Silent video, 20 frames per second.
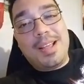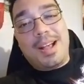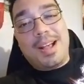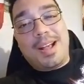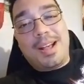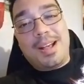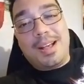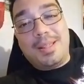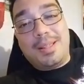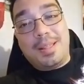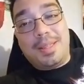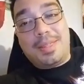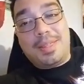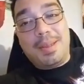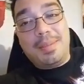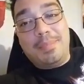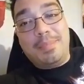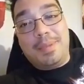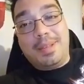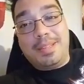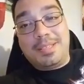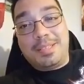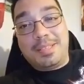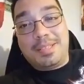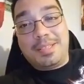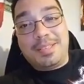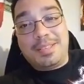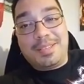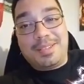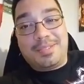the Thin
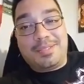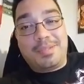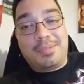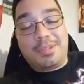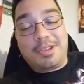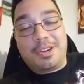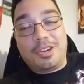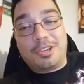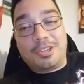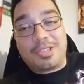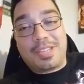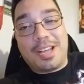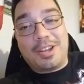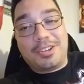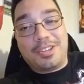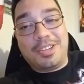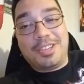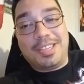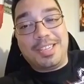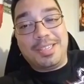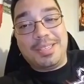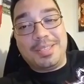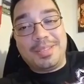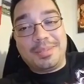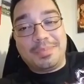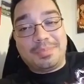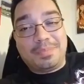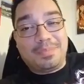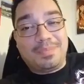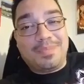Mints from the Girl Scout cookies.
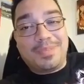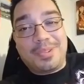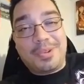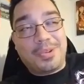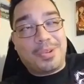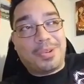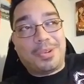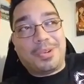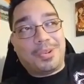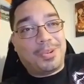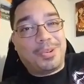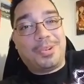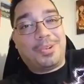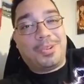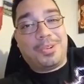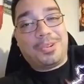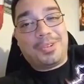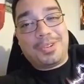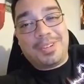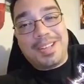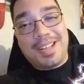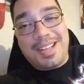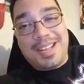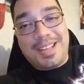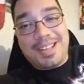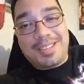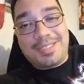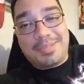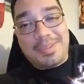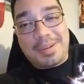Oh,
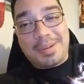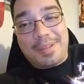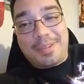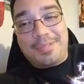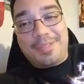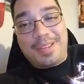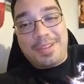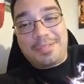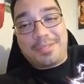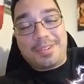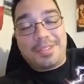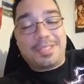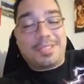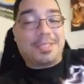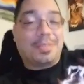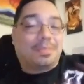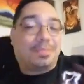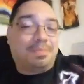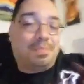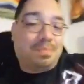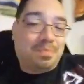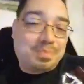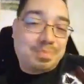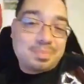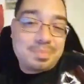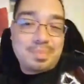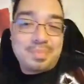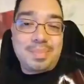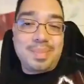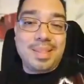it's one of my favorites.
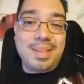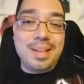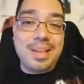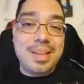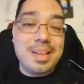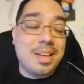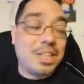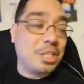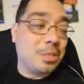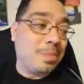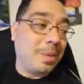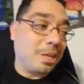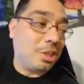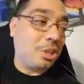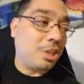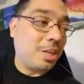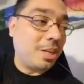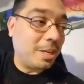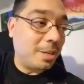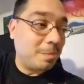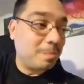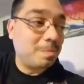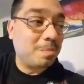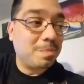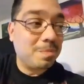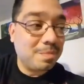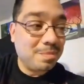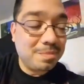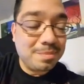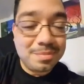especially
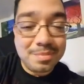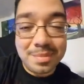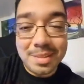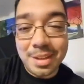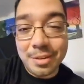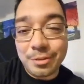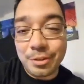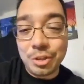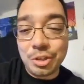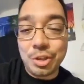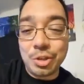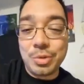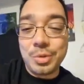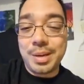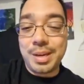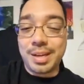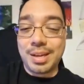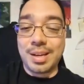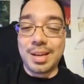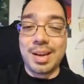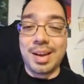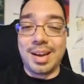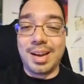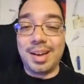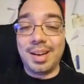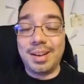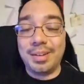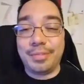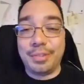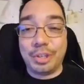if you're doing
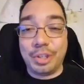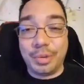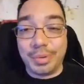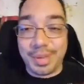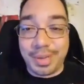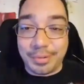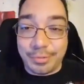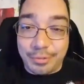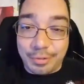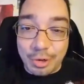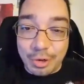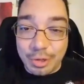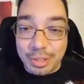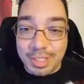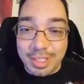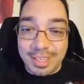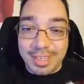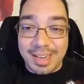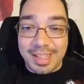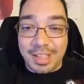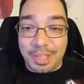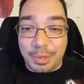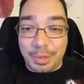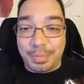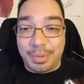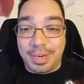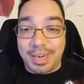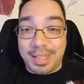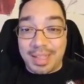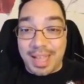it frozen and then you
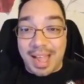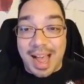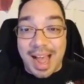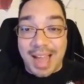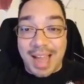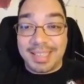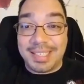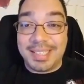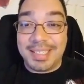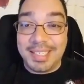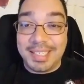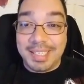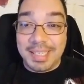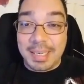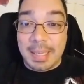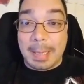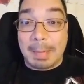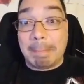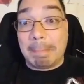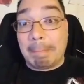put it in the hot tea.